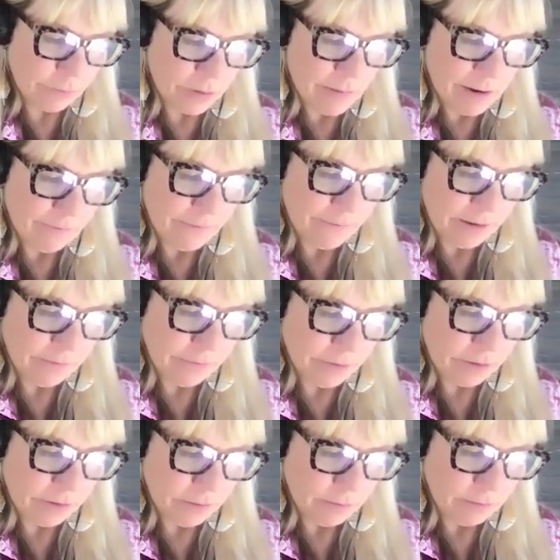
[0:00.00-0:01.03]
one of my
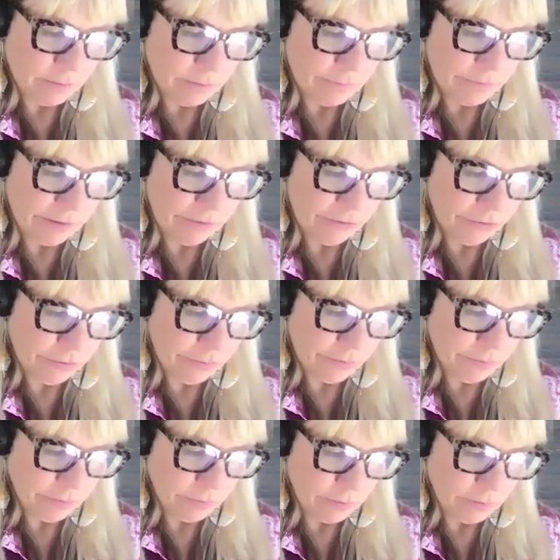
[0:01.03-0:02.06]
favorite
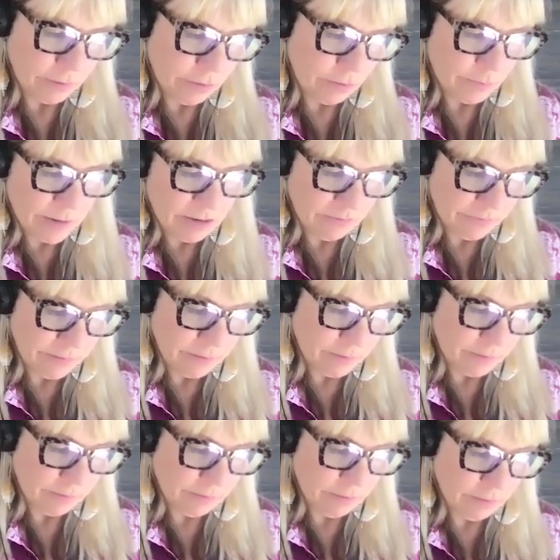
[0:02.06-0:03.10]
features or
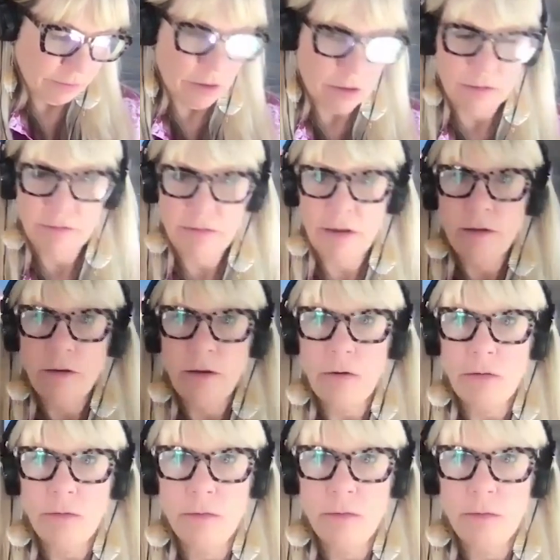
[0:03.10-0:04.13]
benefits is the long
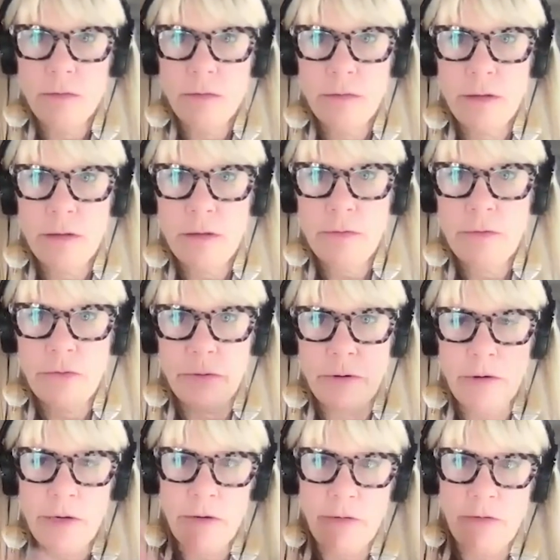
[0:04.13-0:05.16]
tenure, the
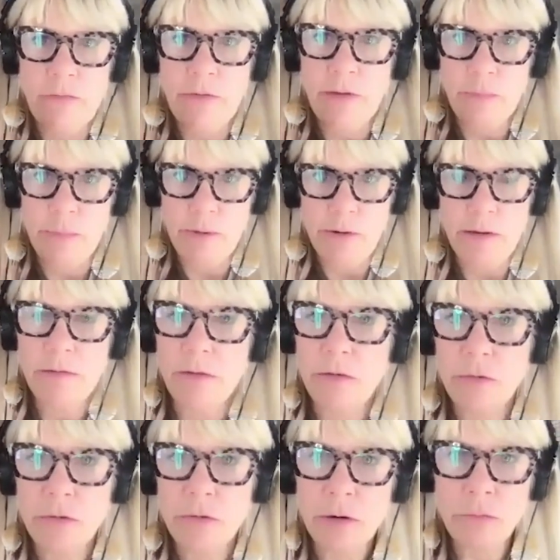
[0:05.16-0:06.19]
200 years of experience
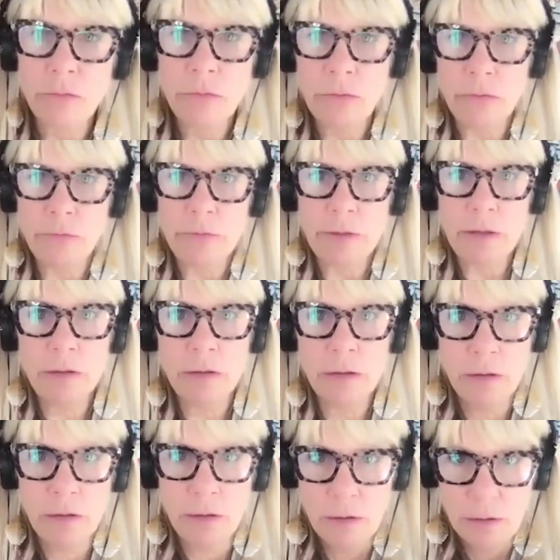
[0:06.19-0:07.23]
under our roof, the
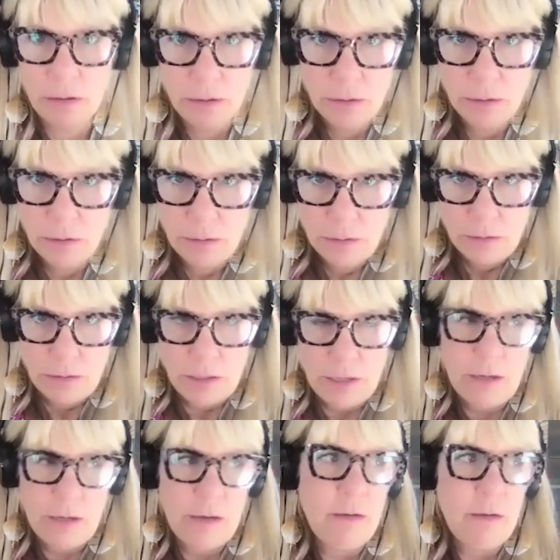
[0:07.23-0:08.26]

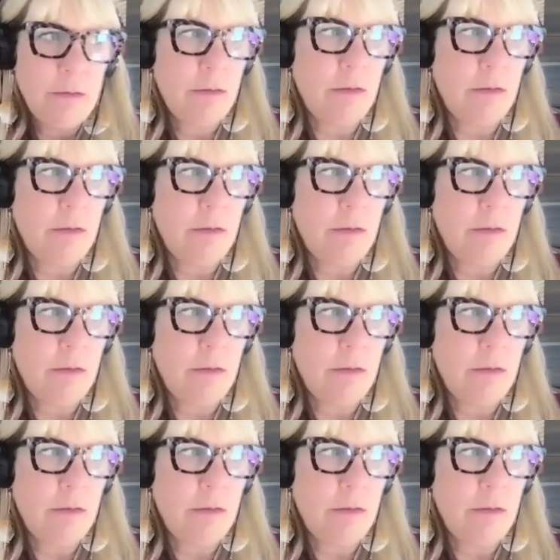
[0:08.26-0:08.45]
uh,